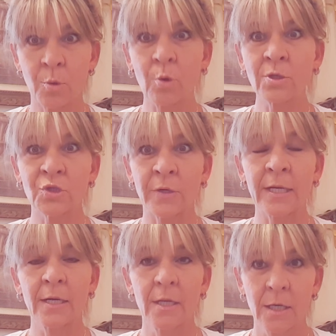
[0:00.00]

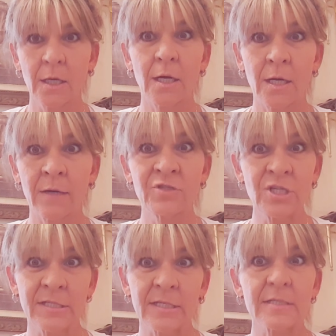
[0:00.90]
portrait of
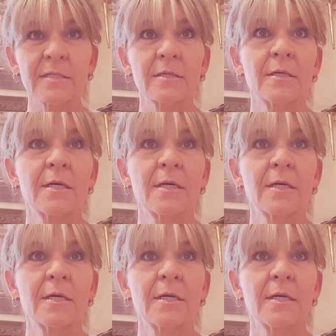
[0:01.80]
Jesus.